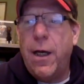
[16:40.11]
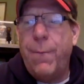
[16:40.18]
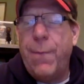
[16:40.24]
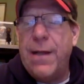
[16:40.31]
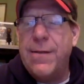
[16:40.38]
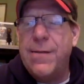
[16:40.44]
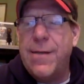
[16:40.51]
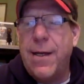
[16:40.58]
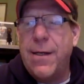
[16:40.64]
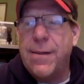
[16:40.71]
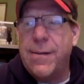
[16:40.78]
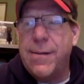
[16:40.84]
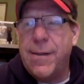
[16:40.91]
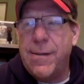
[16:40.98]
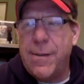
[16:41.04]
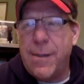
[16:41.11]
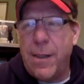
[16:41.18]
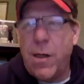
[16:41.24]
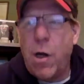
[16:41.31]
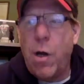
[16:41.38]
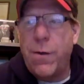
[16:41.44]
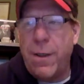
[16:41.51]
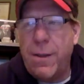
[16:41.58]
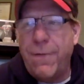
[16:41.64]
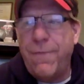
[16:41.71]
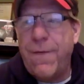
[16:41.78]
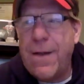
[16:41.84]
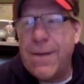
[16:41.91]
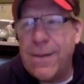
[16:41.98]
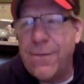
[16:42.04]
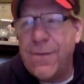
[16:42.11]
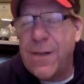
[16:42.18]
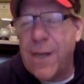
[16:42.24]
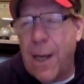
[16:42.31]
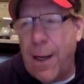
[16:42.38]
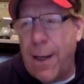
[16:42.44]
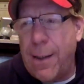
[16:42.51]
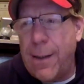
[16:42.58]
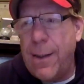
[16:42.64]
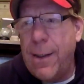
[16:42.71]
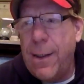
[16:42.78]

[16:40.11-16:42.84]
Penn State assistant on the defensive side,